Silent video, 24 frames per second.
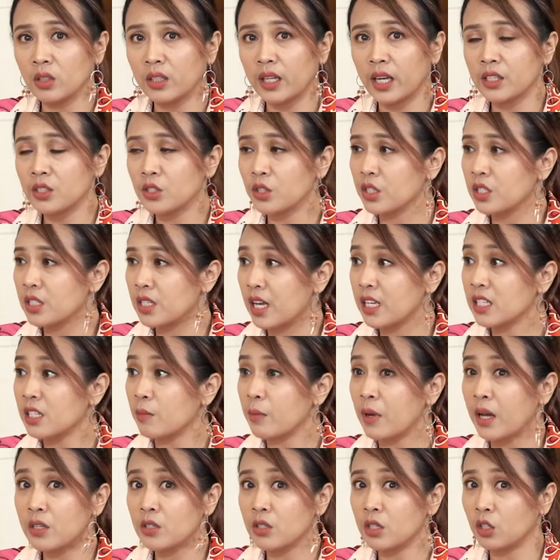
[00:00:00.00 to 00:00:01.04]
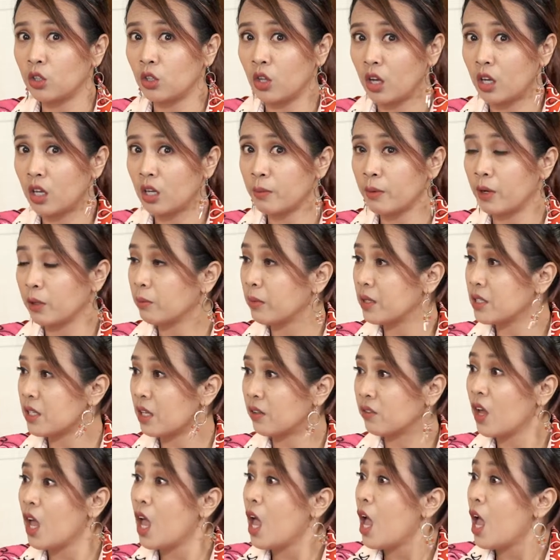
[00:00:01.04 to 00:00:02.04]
exercise. I'm actually talking about myself.